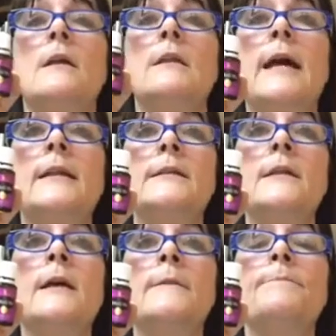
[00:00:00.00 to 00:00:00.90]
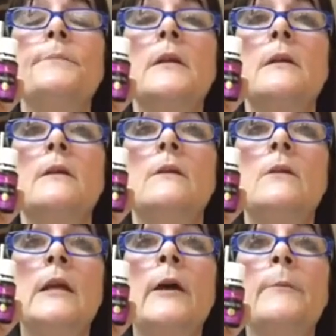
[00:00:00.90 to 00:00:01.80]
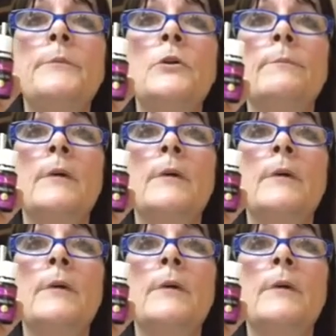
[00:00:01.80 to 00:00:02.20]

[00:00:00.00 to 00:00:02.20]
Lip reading: that to help your